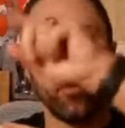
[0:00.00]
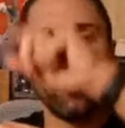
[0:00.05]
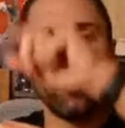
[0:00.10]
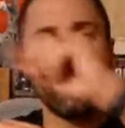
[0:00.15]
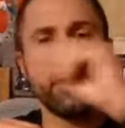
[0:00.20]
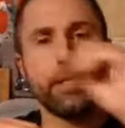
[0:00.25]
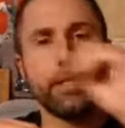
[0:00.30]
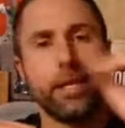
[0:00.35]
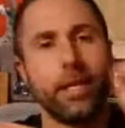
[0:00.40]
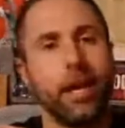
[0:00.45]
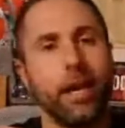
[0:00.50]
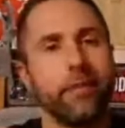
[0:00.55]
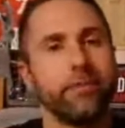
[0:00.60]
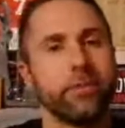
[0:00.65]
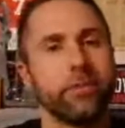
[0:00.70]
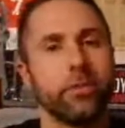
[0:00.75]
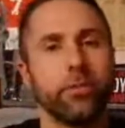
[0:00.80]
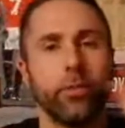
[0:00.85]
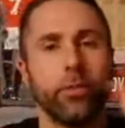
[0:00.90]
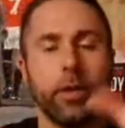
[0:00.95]
the body is then
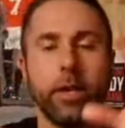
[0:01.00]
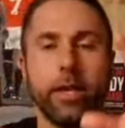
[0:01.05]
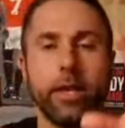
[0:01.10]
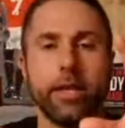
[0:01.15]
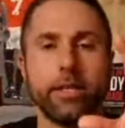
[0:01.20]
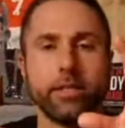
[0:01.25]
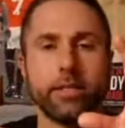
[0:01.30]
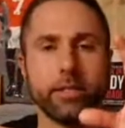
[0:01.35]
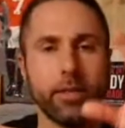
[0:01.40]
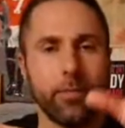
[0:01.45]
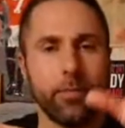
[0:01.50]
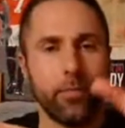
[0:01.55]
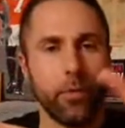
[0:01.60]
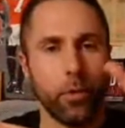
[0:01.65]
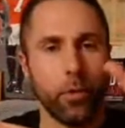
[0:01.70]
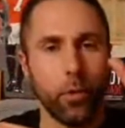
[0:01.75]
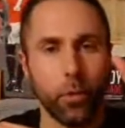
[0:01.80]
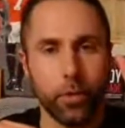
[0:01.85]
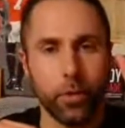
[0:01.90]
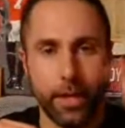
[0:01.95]
having to release
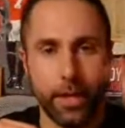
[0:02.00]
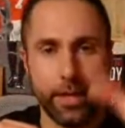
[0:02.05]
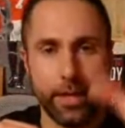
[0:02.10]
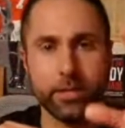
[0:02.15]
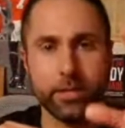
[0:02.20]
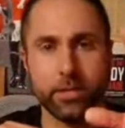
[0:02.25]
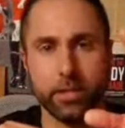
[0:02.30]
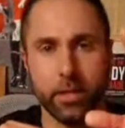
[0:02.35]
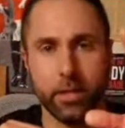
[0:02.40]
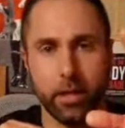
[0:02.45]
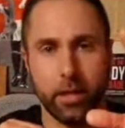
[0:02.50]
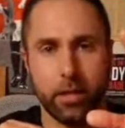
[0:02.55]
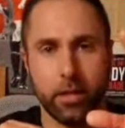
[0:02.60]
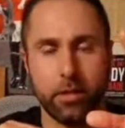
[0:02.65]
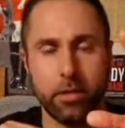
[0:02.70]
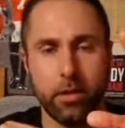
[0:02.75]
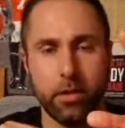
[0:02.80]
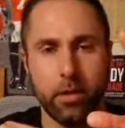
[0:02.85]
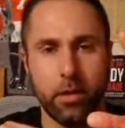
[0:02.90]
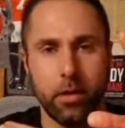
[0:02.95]
something called insulin.
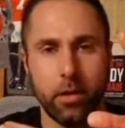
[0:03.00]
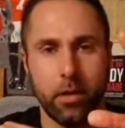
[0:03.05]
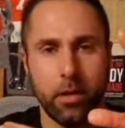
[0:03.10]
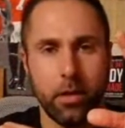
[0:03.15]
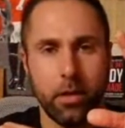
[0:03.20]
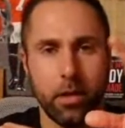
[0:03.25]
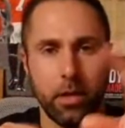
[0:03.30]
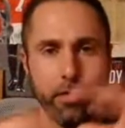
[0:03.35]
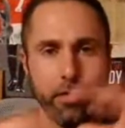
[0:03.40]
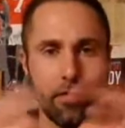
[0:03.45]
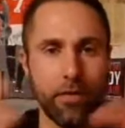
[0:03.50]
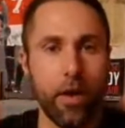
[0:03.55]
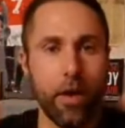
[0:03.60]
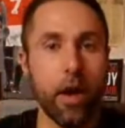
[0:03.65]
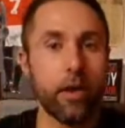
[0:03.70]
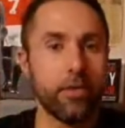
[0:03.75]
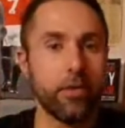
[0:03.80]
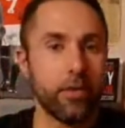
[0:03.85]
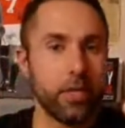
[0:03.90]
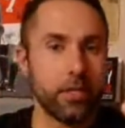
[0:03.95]
And if you've
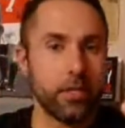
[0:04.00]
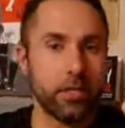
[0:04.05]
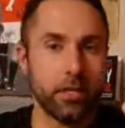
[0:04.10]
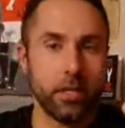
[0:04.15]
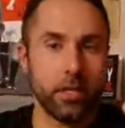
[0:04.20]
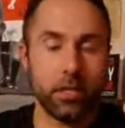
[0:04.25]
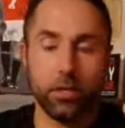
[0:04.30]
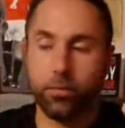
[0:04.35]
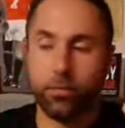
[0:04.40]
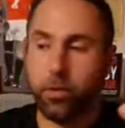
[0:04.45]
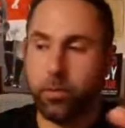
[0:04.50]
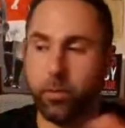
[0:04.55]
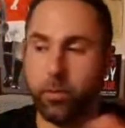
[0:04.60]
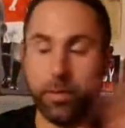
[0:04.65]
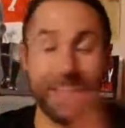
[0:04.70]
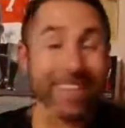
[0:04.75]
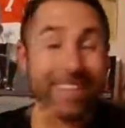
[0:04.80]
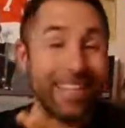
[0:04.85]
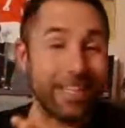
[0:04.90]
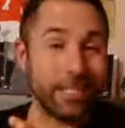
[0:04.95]
heard of insulin, you
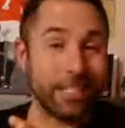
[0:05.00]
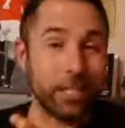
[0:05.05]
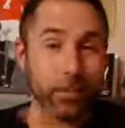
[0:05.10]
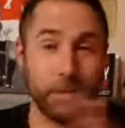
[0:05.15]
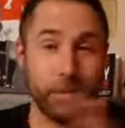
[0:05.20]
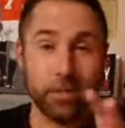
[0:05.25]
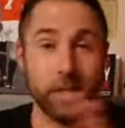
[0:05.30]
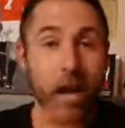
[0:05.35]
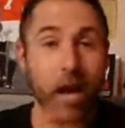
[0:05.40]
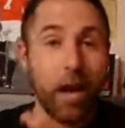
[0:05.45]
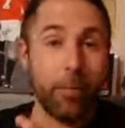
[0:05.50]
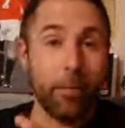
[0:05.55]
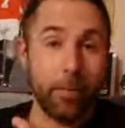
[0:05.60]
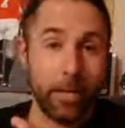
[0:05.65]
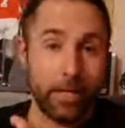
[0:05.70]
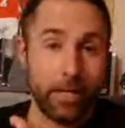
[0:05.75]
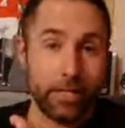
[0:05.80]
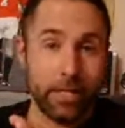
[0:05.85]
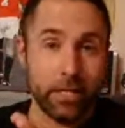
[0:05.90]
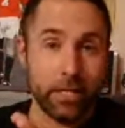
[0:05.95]
probably linked it with
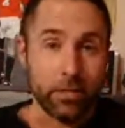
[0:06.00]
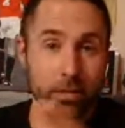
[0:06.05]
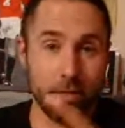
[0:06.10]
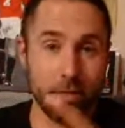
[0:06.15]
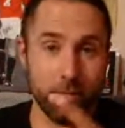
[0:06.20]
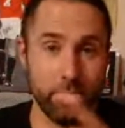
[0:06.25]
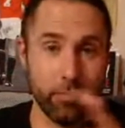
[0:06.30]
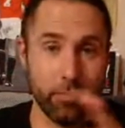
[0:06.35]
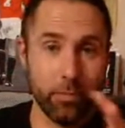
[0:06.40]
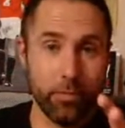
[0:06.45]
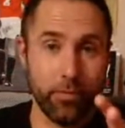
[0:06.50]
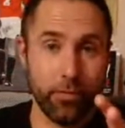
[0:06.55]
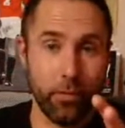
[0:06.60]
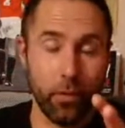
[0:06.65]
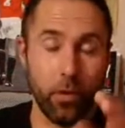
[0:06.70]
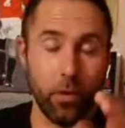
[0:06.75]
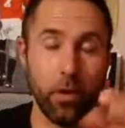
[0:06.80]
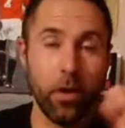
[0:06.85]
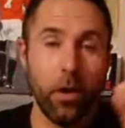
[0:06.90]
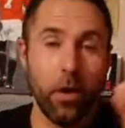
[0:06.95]
diabetes or something
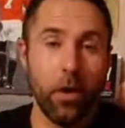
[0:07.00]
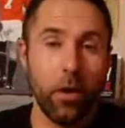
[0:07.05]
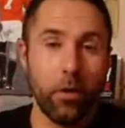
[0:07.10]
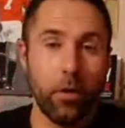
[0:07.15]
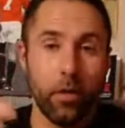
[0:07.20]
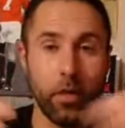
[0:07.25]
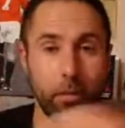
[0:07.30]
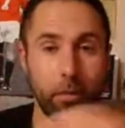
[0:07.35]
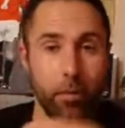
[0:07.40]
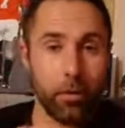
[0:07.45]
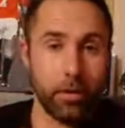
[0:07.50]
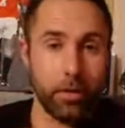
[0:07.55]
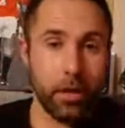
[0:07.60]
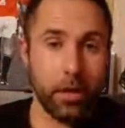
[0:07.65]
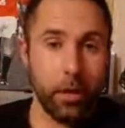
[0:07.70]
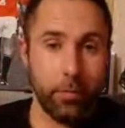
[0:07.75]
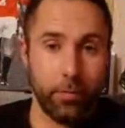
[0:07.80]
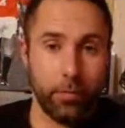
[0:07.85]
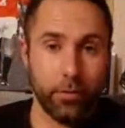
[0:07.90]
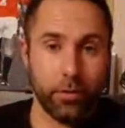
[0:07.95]
before, when the body
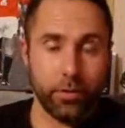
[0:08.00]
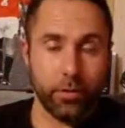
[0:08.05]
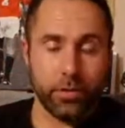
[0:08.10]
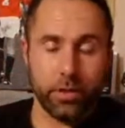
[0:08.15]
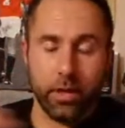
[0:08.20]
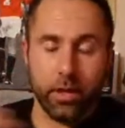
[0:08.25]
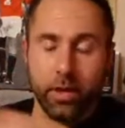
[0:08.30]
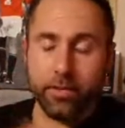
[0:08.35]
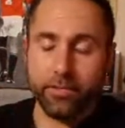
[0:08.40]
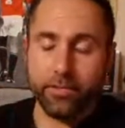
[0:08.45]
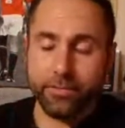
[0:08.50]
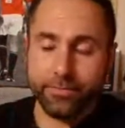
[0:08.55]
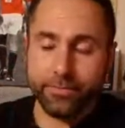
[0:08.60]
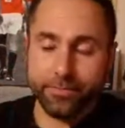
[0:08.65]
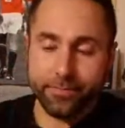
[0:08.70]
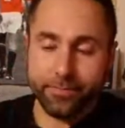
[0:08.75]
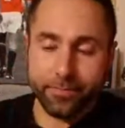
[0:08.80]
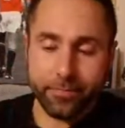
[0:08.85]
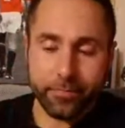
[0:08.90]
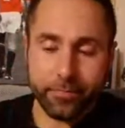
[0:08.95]
can't produce enough.
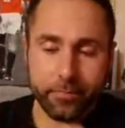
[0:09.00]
